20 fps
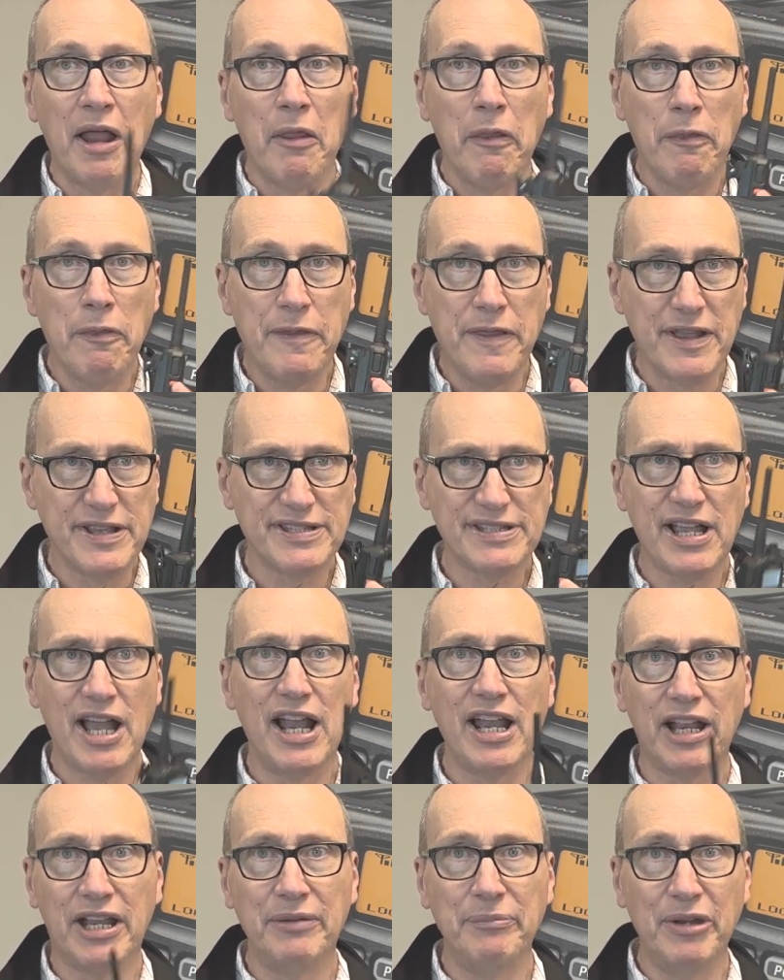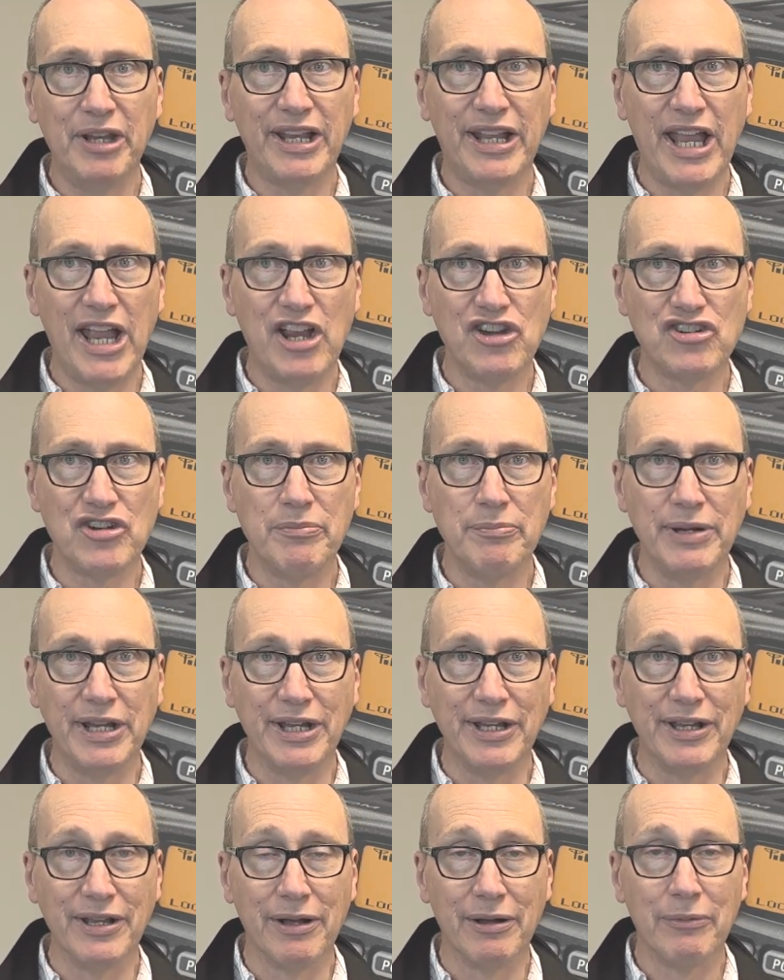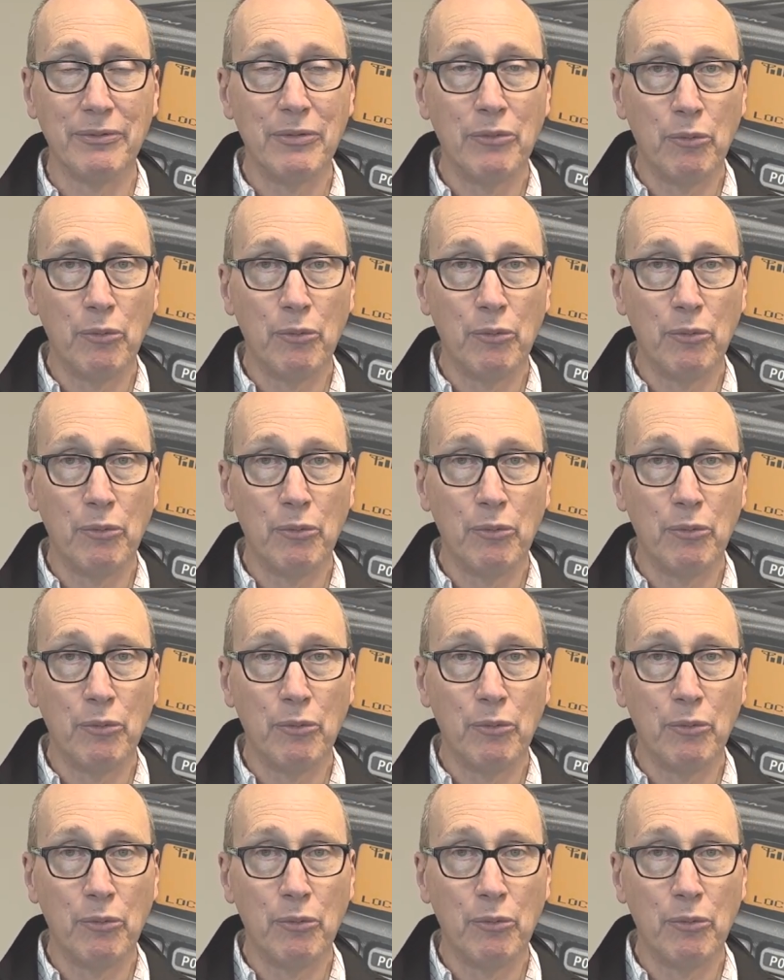this kind of communication media